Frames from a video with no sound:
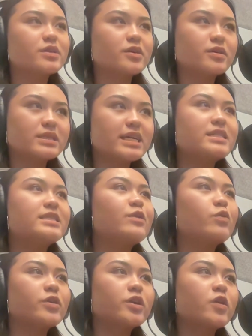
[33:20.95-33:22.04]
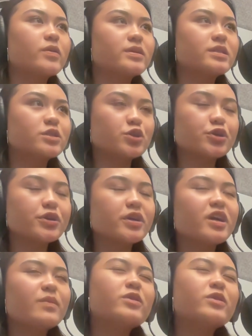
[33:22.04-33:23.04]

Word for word: you know, day to day what you're going to do,